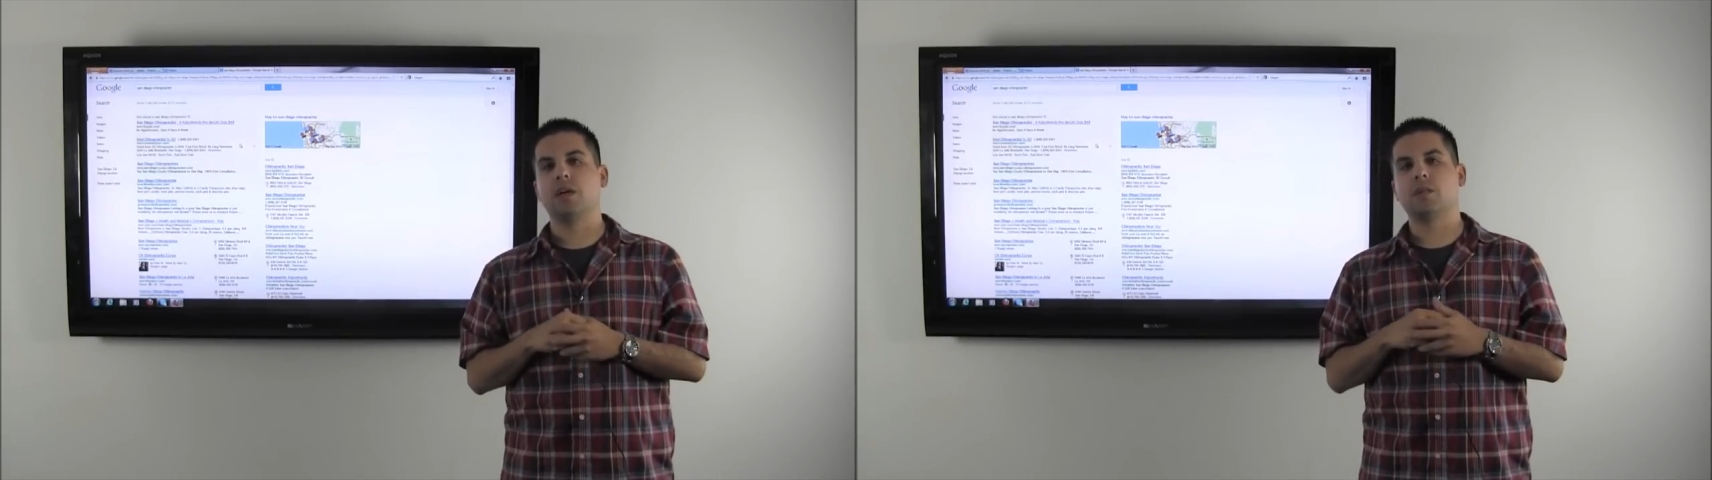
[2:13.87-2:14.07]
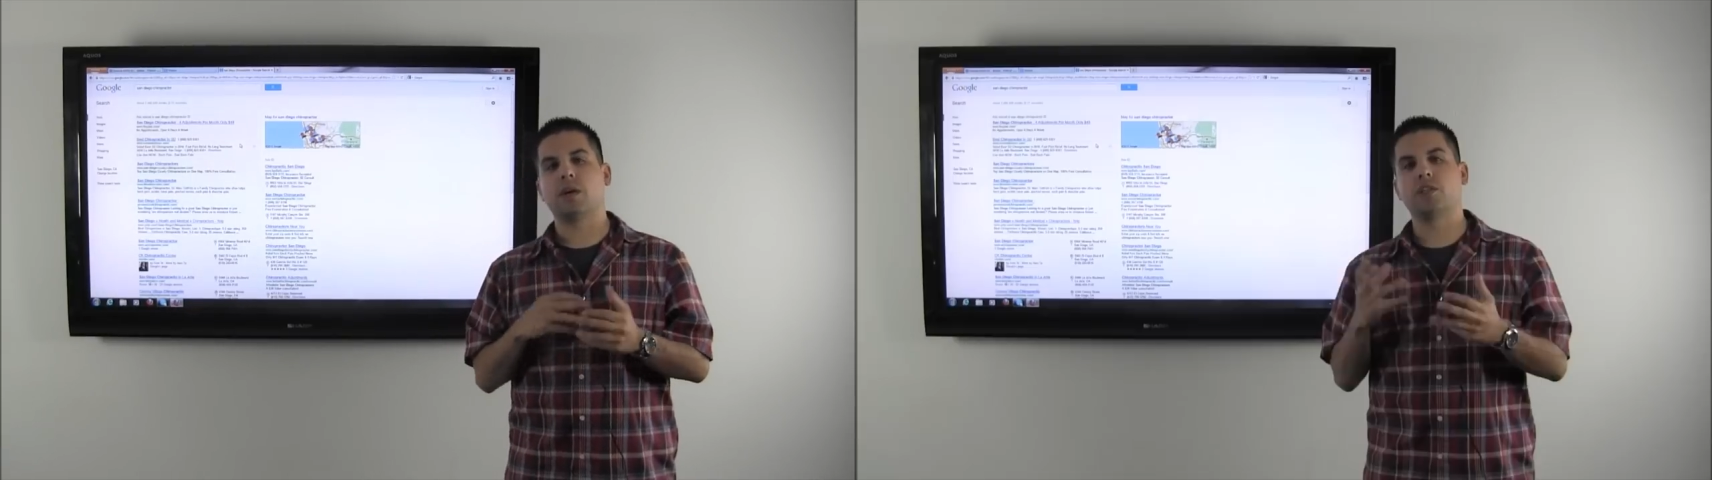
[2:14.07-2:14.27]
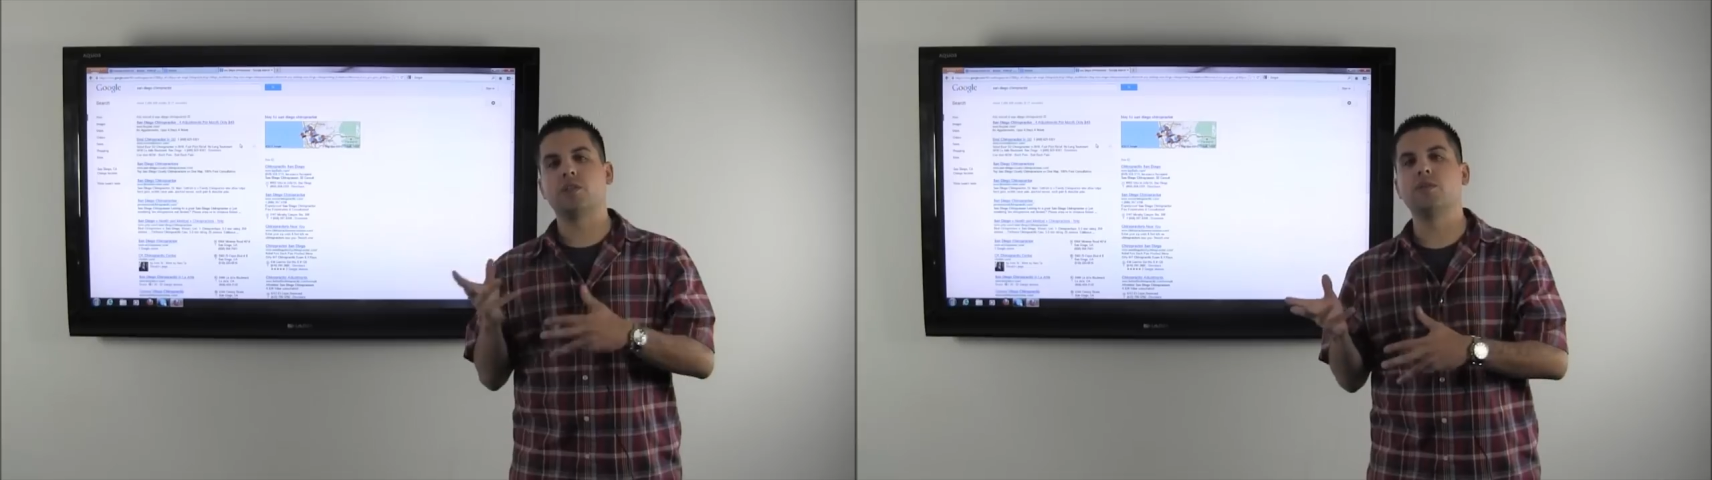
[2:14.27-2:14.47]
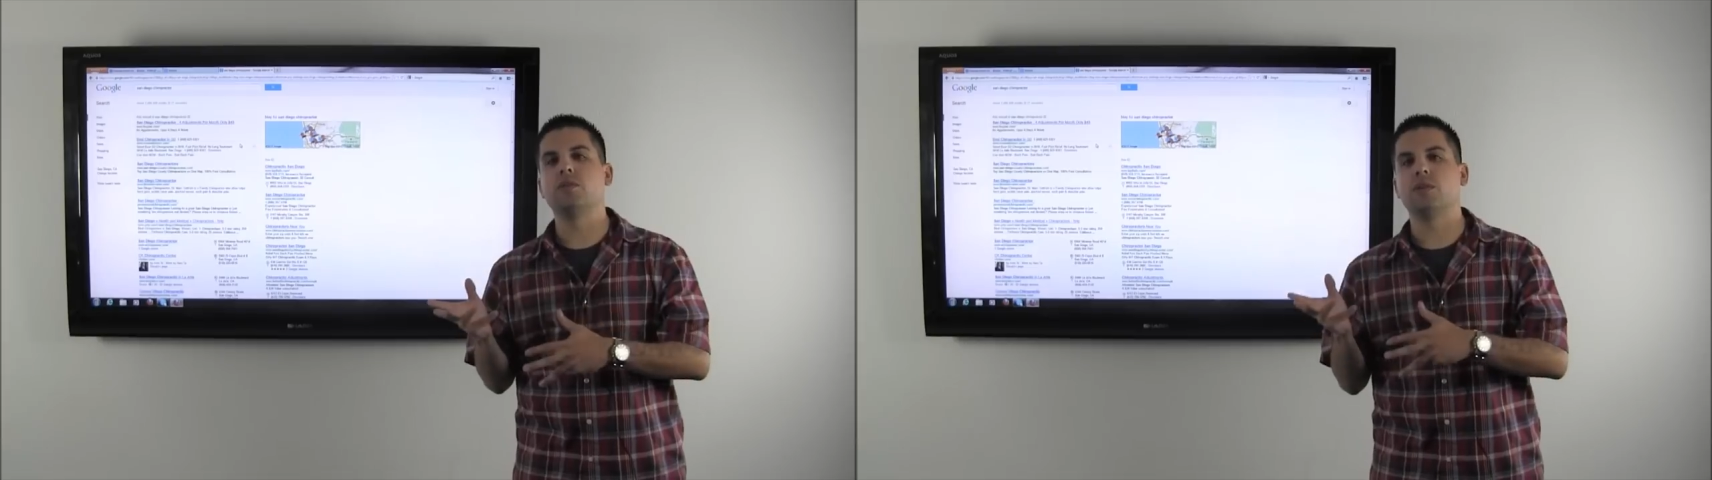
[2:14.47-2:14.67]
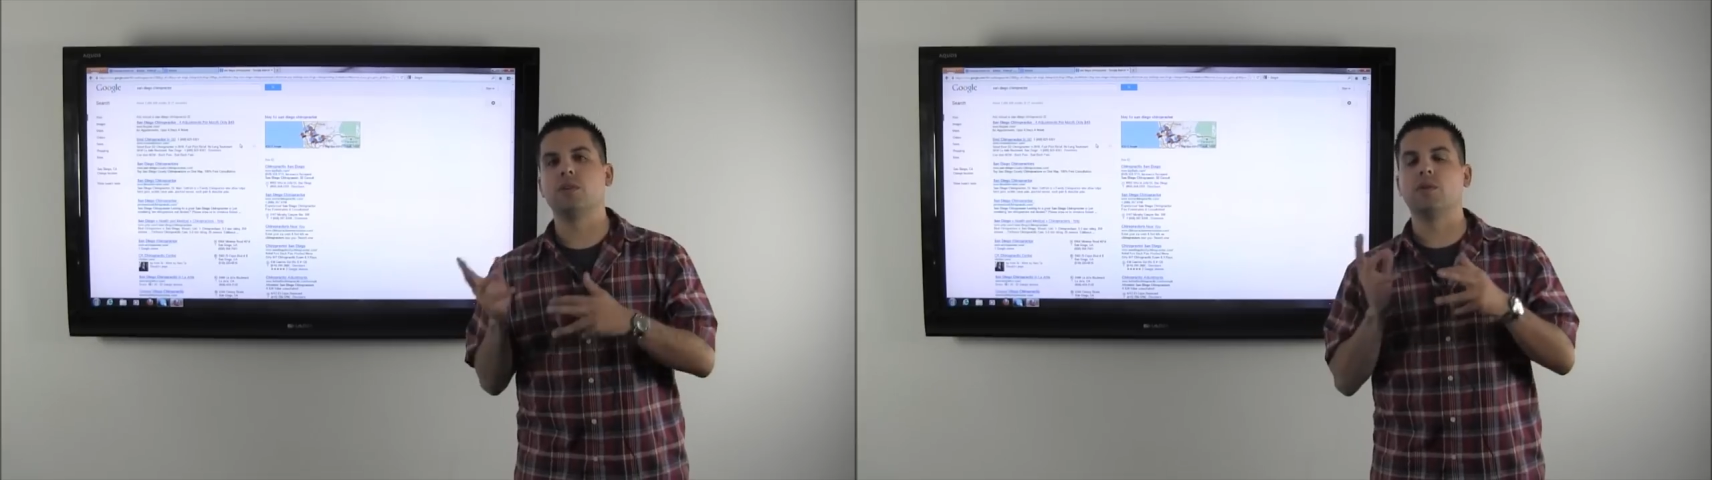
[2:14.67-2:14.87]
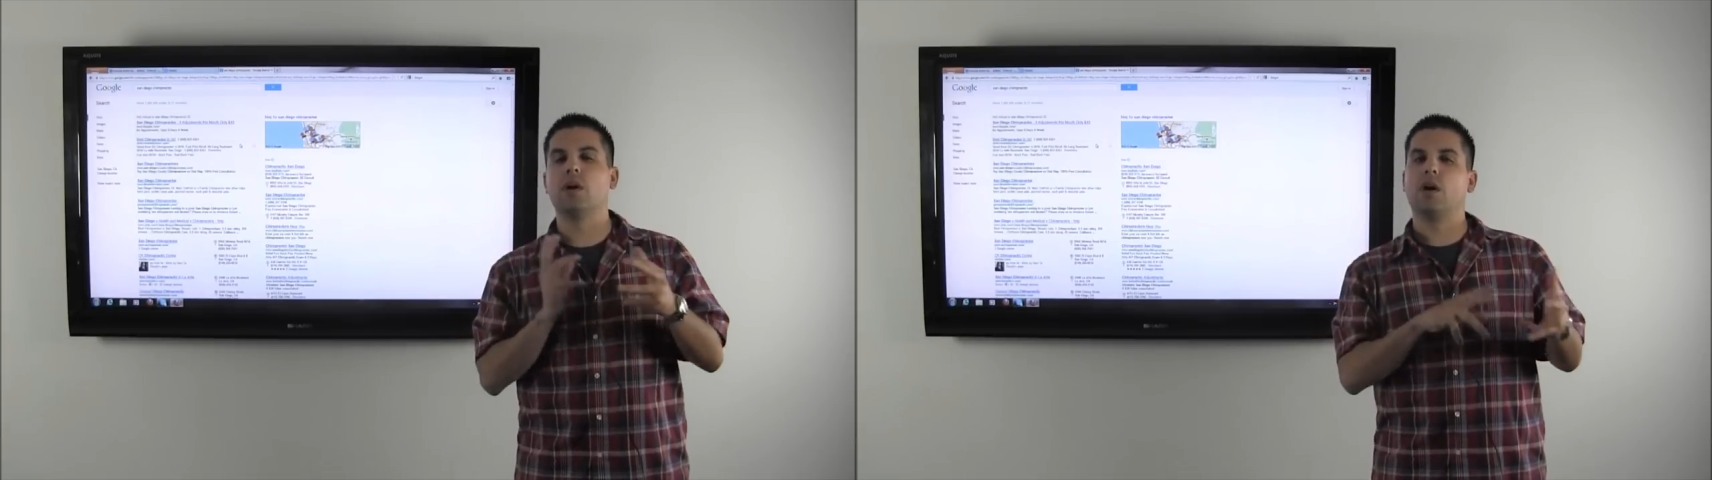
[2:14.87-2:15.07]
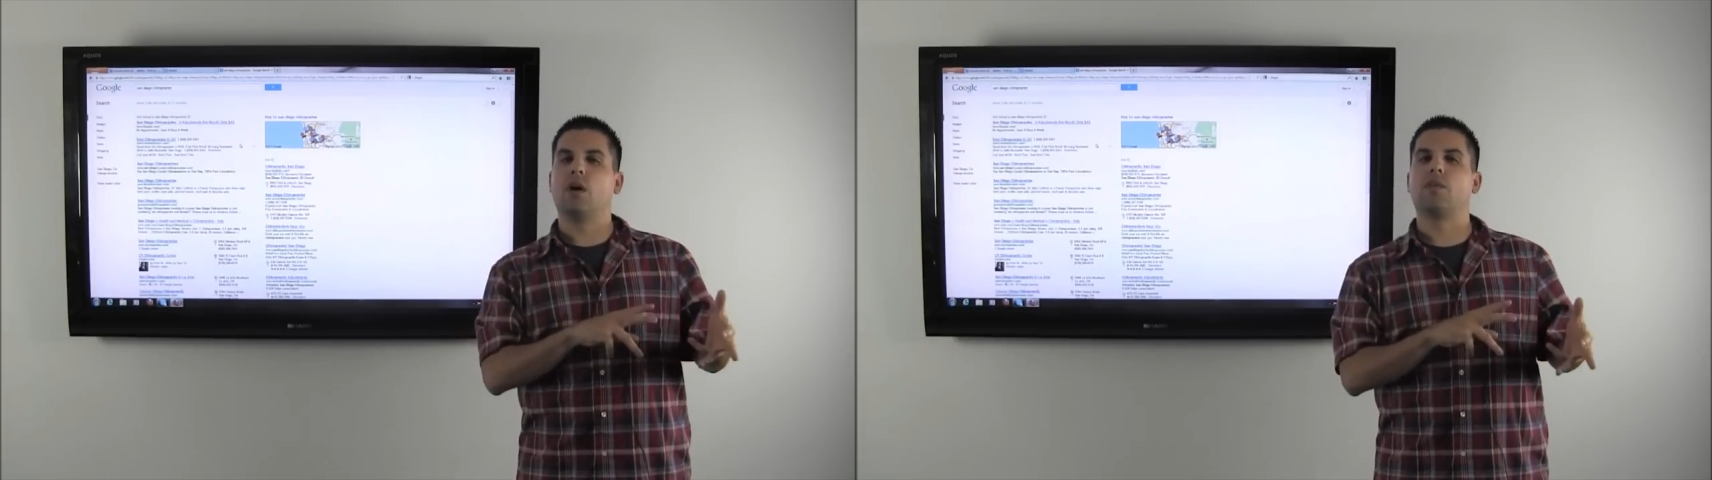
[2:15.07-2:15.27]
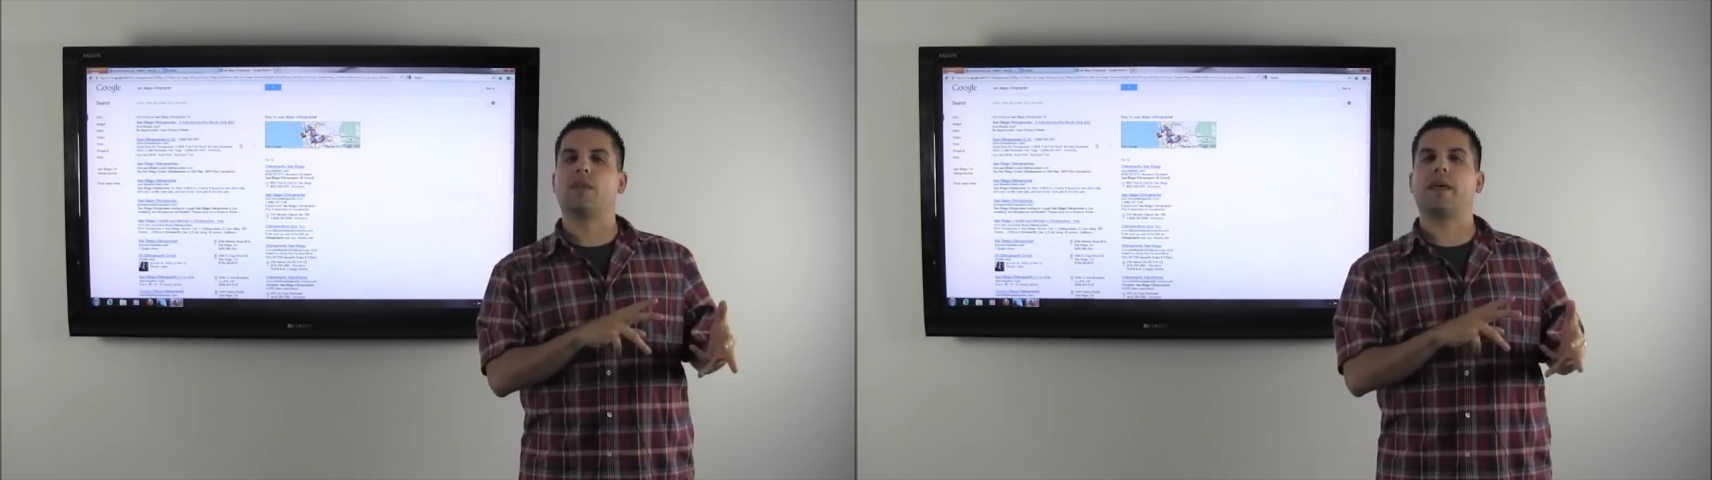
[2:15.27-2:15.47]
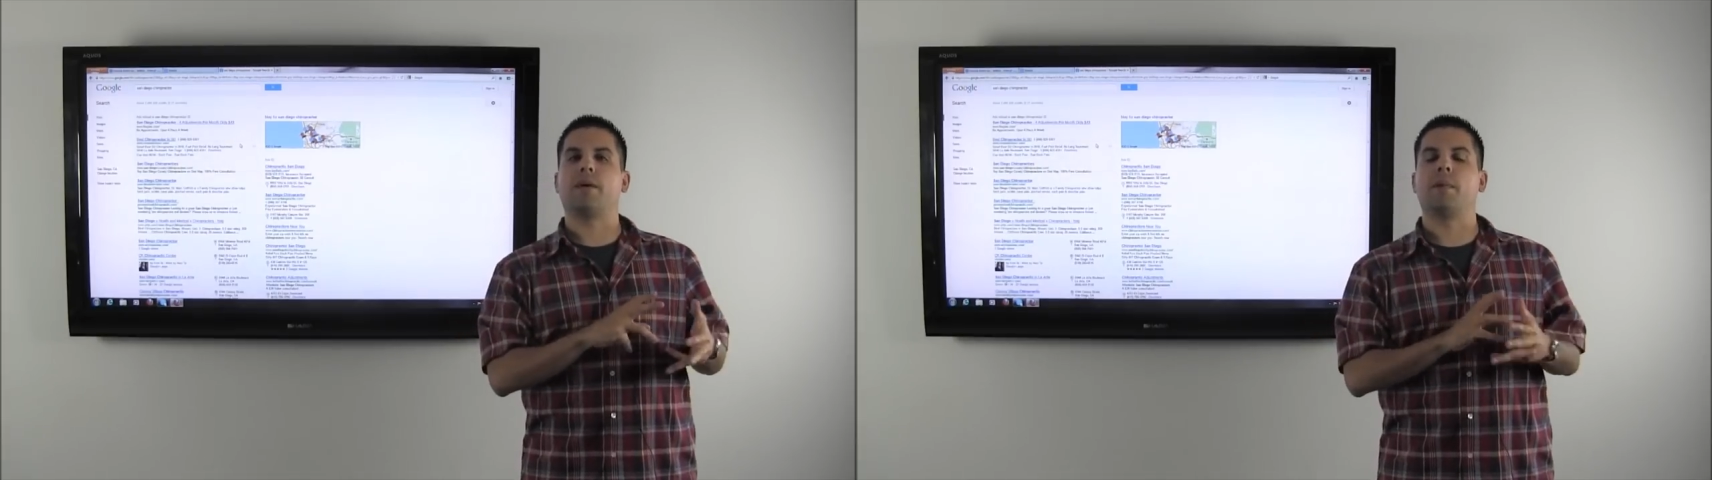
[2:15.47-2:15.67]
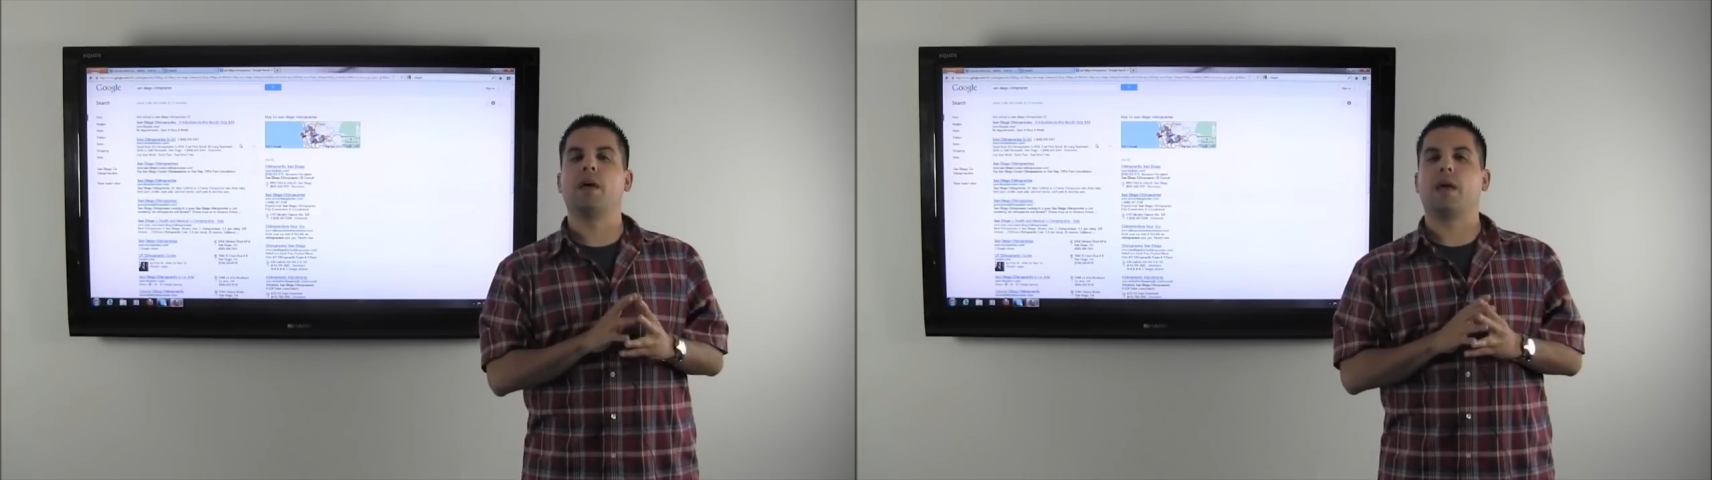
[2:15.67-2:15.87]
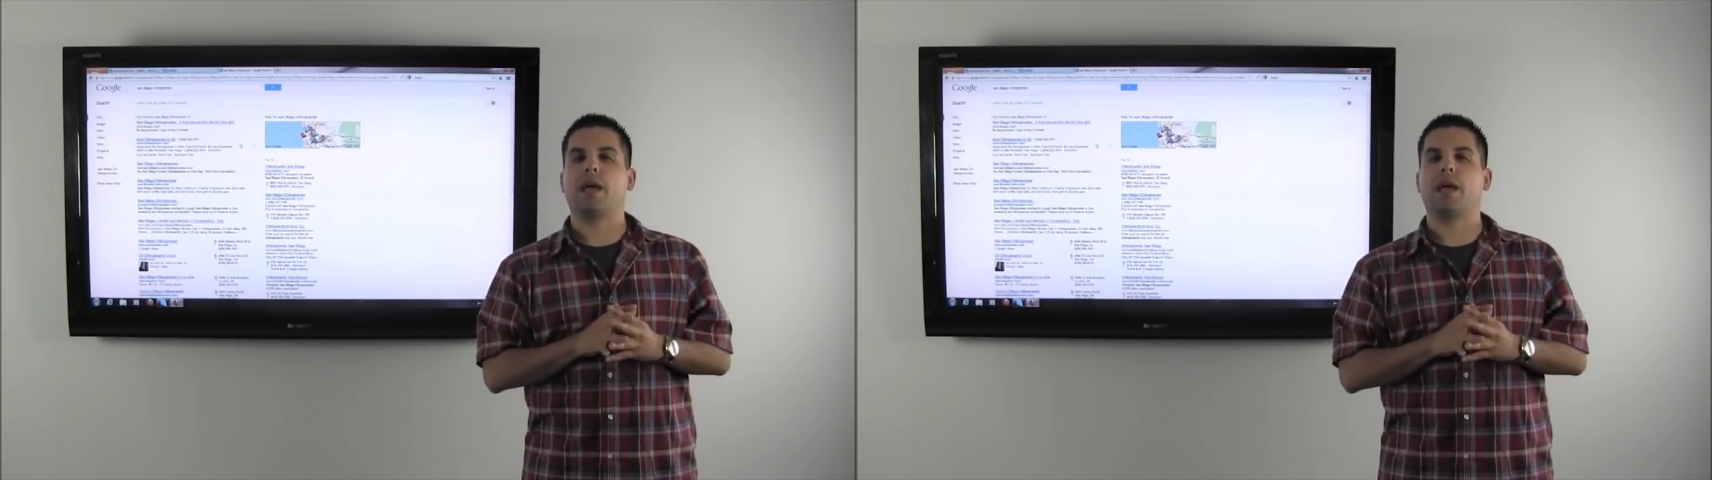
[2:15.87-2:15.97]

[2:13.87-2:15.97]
to want to choose you over them,